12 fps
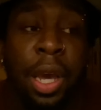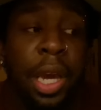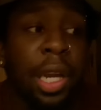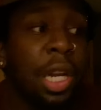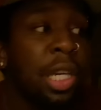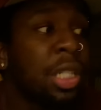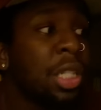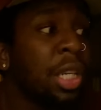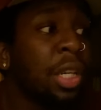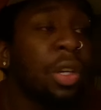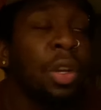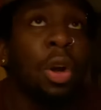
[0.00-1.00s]
It
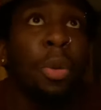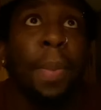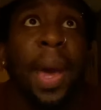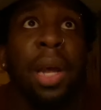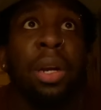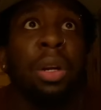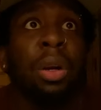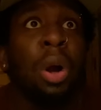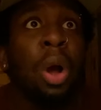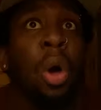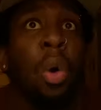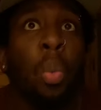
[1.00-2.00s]
doesn't, you know, matter
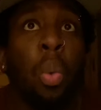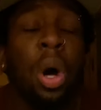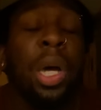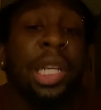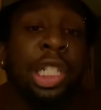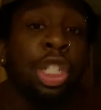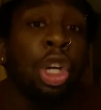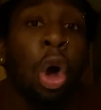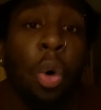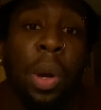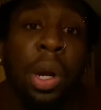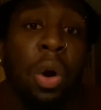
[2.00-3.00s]
what is
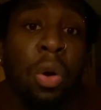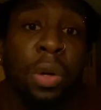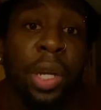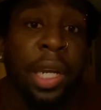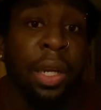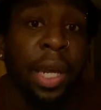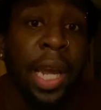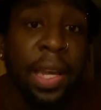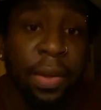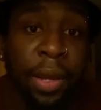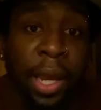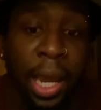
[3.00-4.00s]
going on
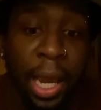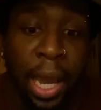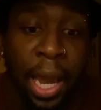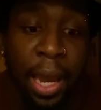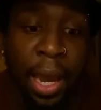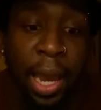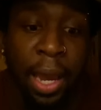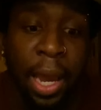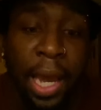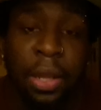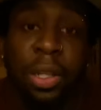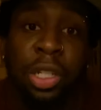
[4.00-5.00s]

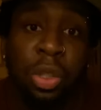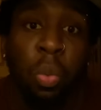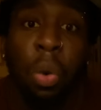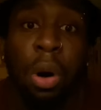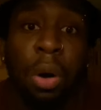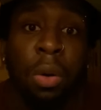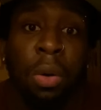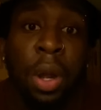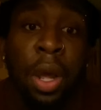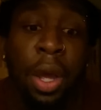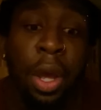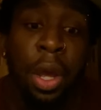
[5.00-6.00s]
in this world.
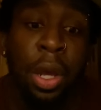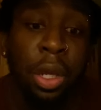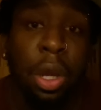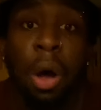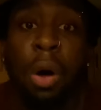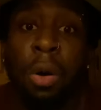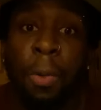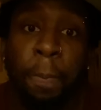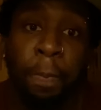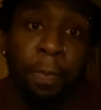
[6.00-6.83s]
Y'all,